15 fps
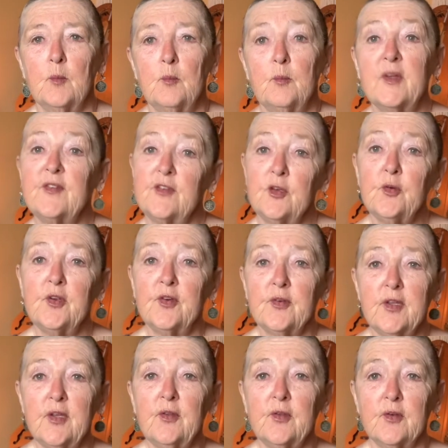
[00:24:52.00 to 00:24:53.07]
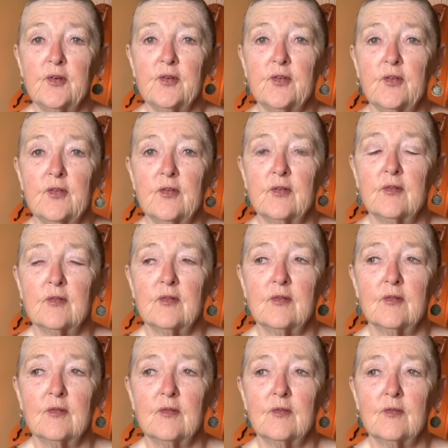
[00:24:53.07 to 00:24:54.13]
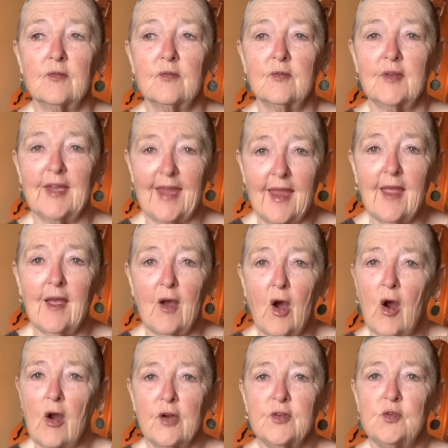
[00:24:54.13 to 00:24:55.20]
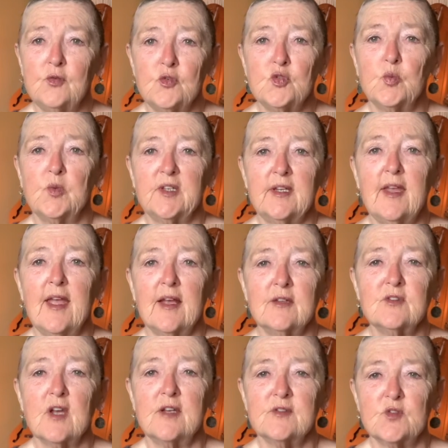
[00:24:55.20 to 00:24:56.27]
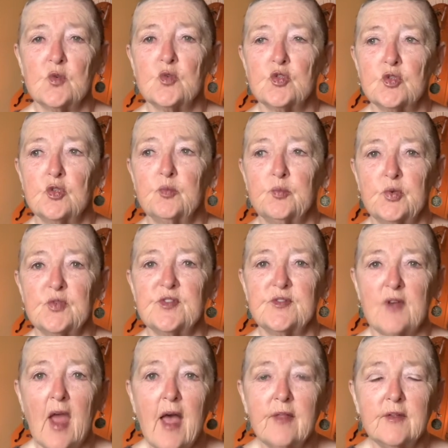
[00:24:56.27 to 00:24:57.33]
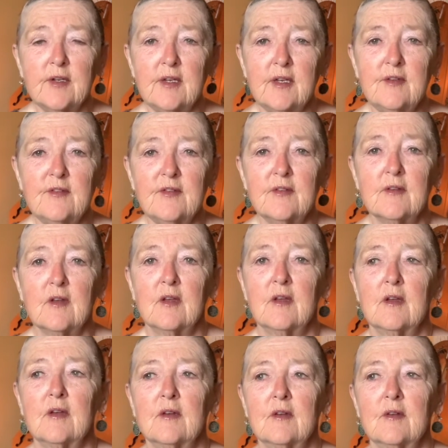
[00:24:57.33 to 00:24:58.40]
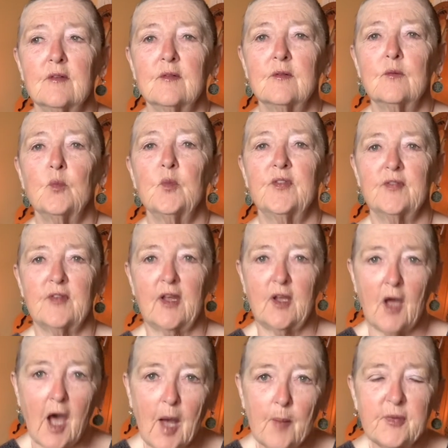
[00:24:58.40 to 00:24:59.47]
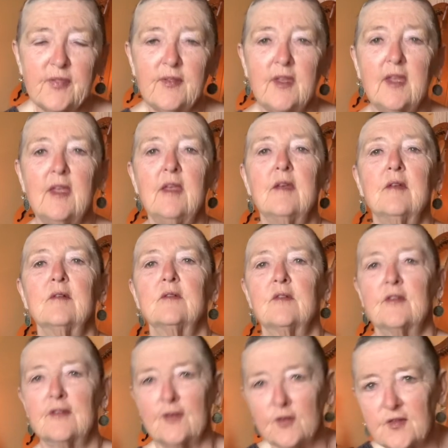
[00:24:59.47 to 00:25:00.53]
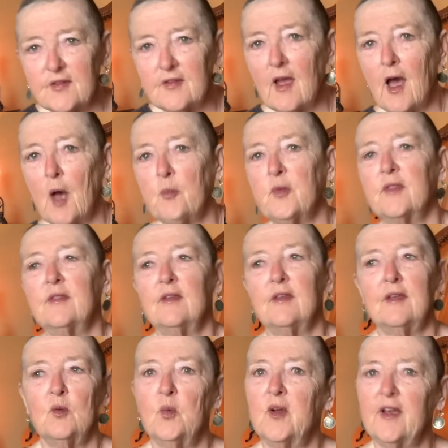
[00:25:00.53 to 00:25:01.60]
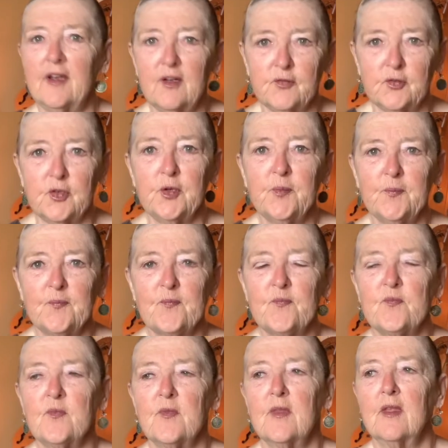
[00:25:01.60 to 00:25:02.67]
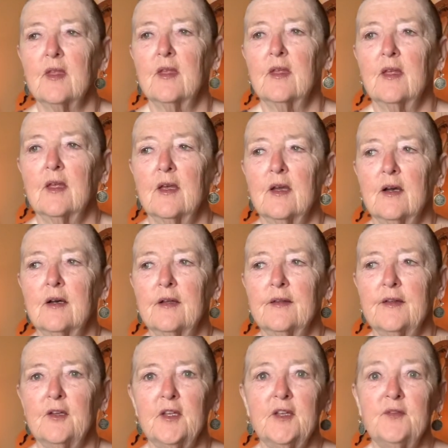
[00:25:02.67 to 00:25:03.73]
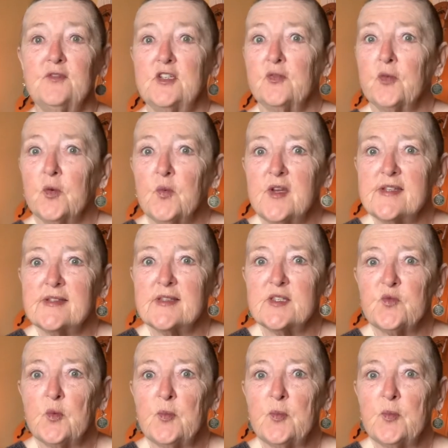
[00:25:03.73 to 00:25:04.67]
But serial killers are usually antisocial personalities with psychopathy, sociopathy, whatever. They all have different reasons for